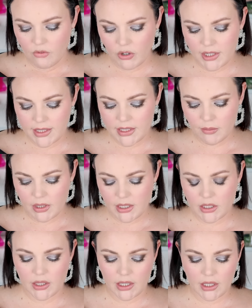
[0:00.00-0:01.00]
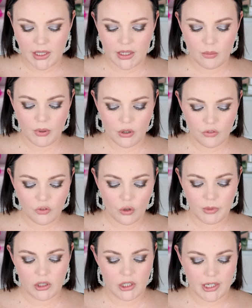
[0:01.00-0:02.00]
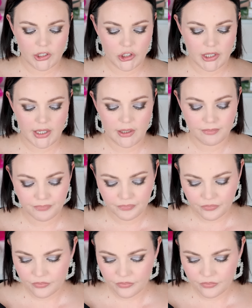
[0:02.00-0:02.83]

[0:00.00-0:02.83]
Very similar to the Clé de Peau formula, actually.